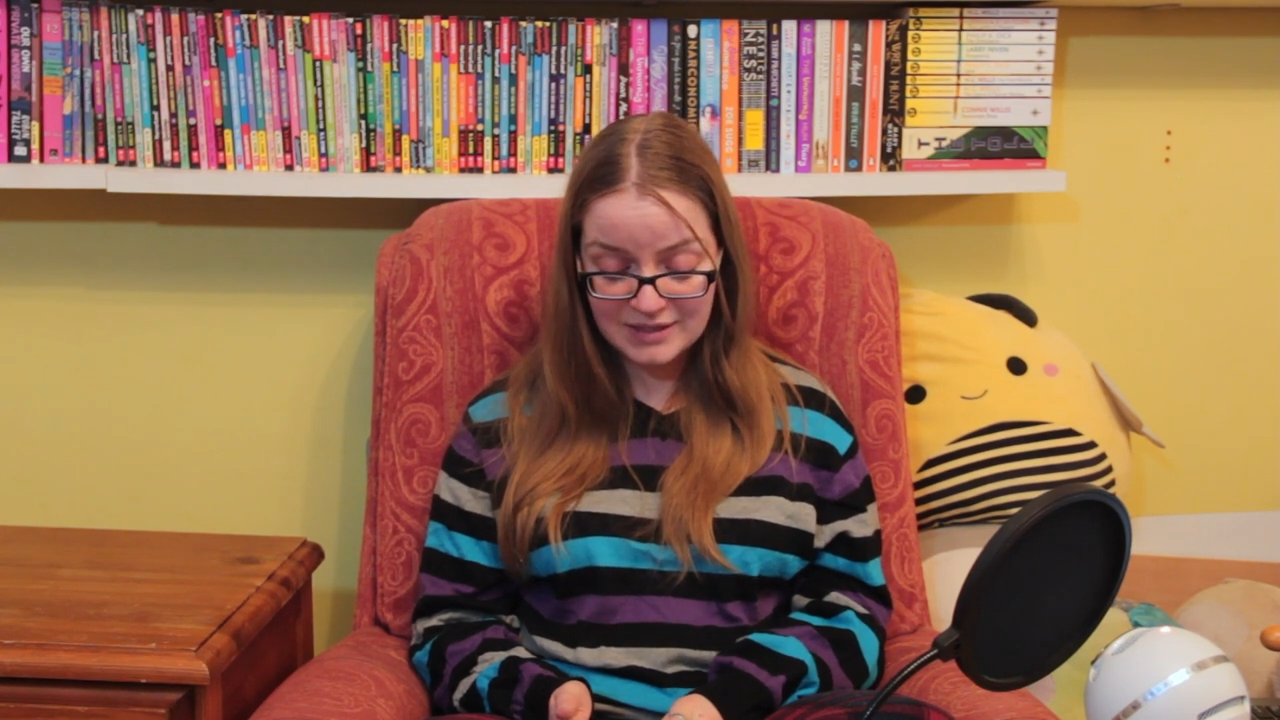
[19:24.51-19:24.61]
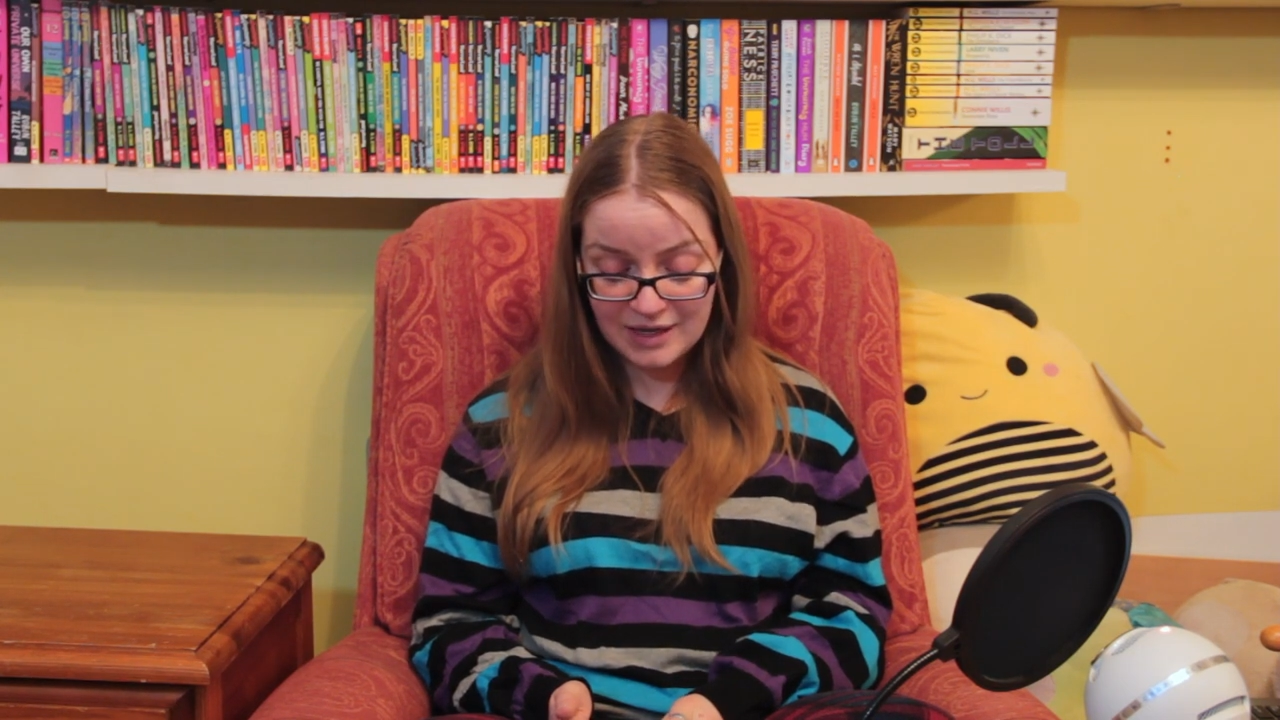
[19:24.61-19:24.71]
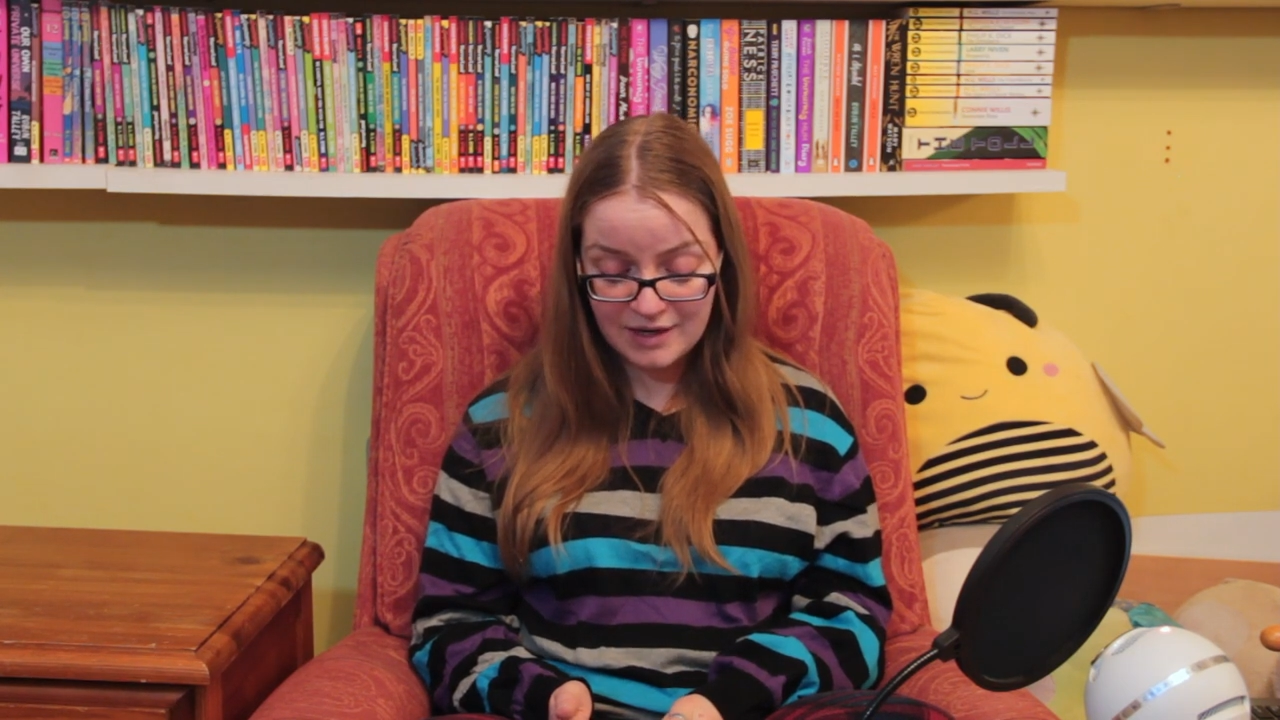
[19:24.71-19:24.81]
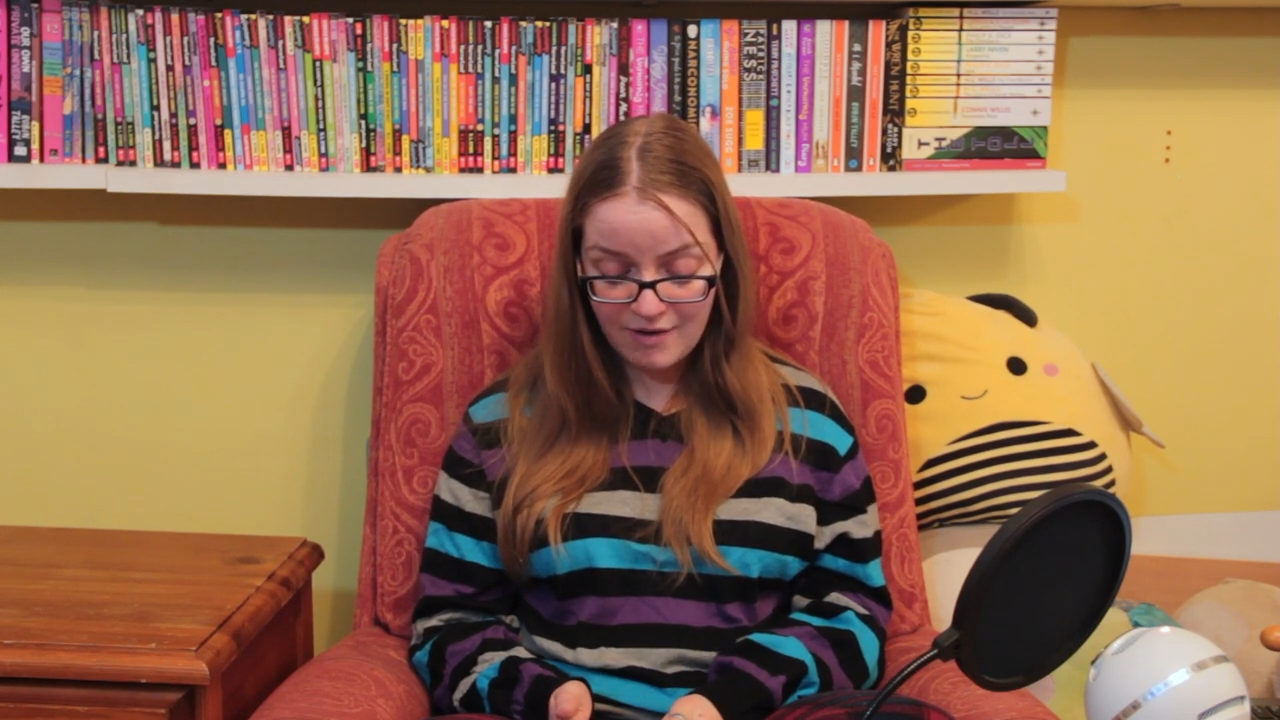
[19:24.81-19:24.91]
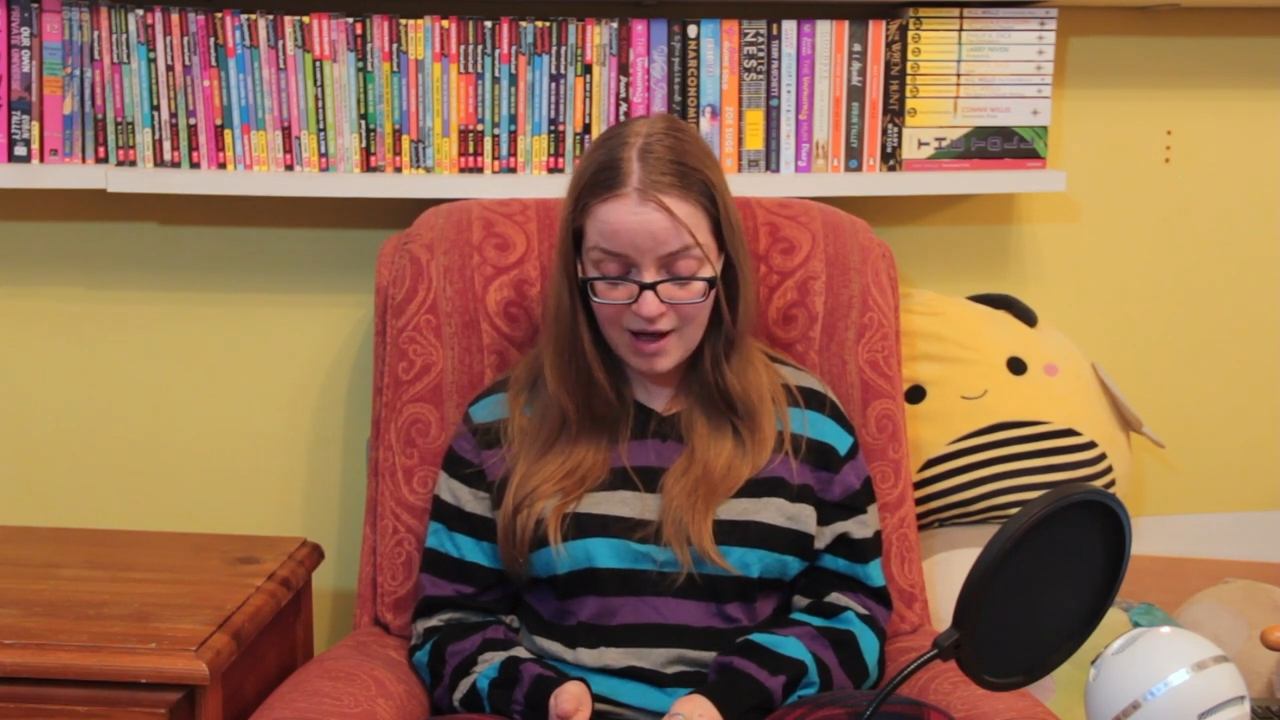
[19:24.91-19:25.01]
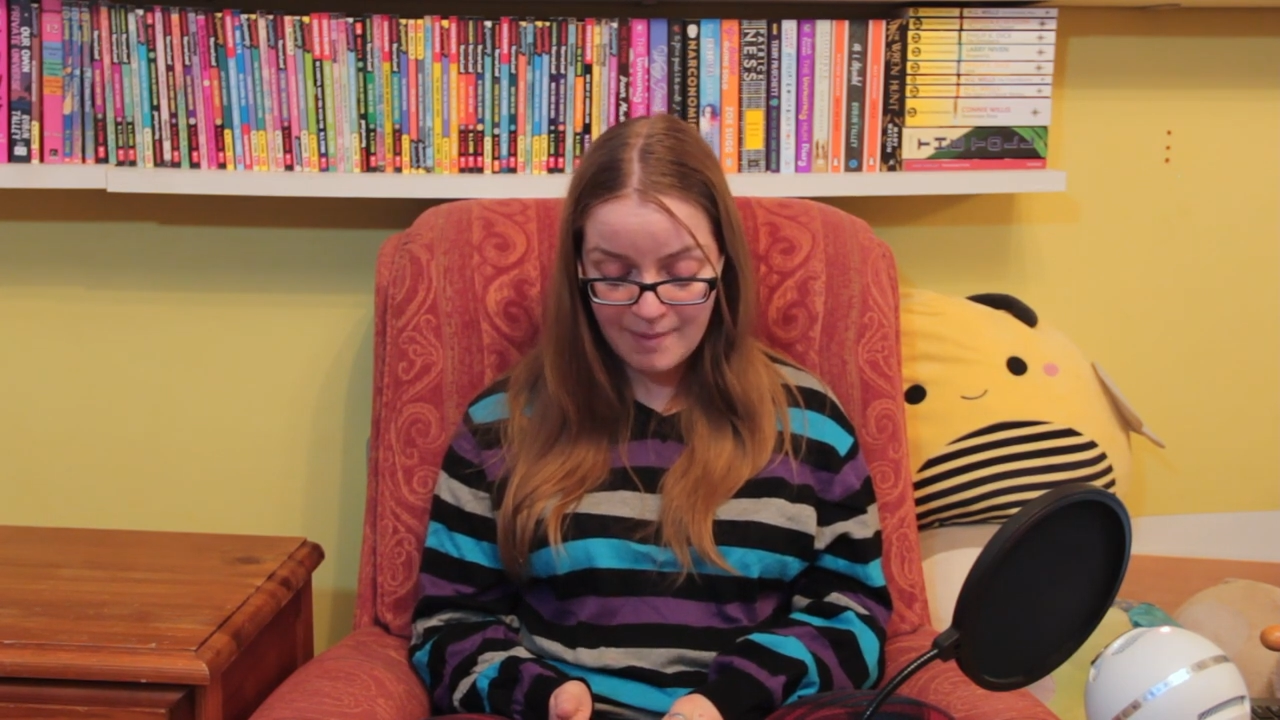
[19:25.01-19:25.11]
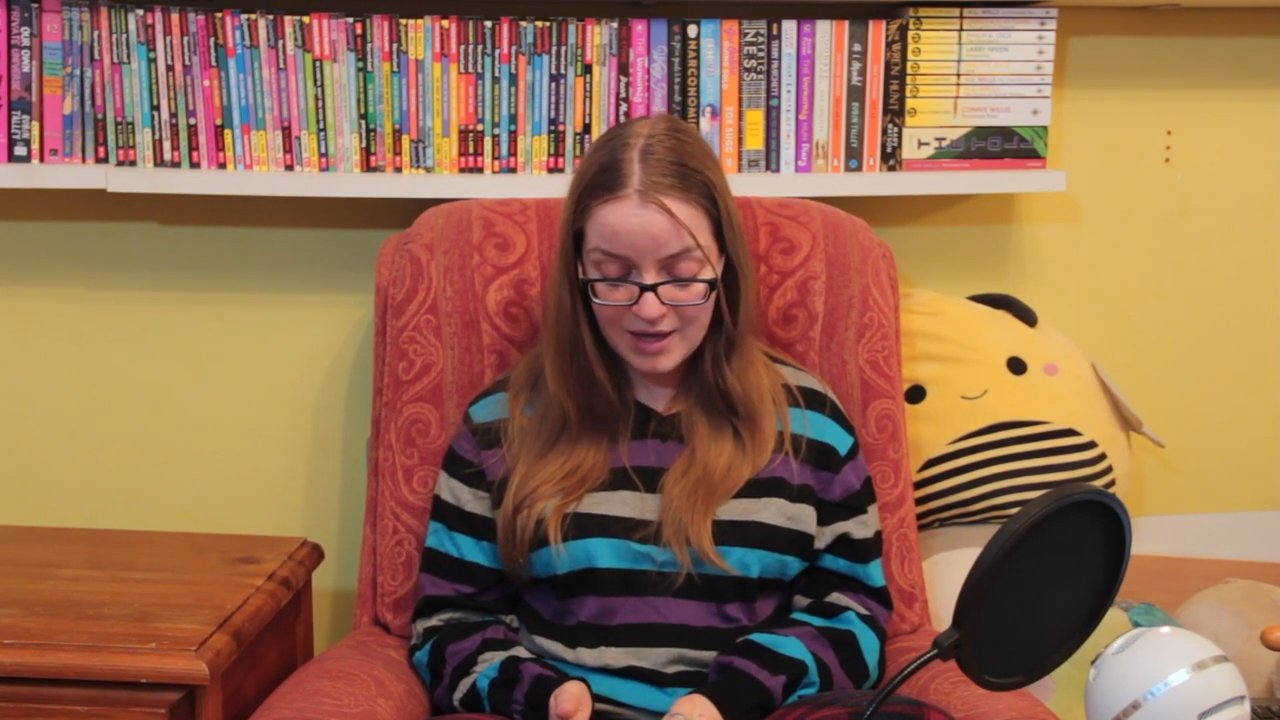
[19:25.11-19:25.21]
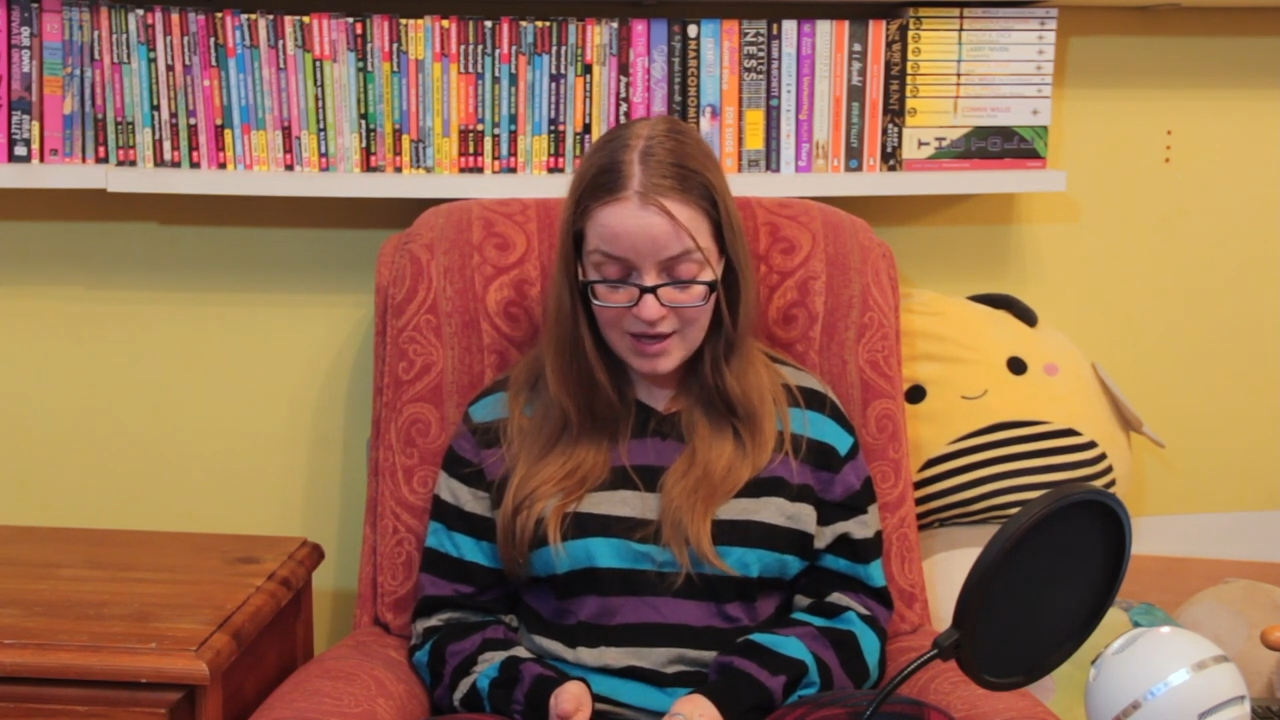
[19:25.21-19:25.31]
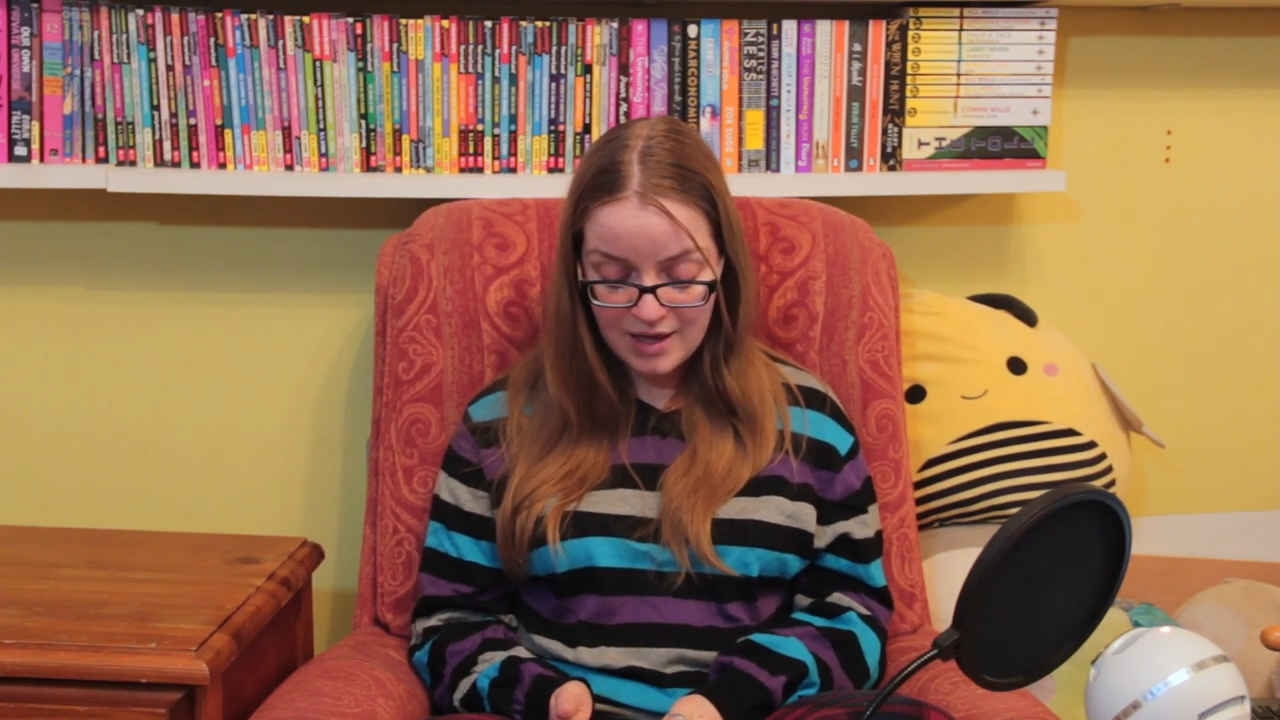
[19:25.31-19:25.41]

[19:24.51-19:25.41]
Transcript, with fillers: Isla up.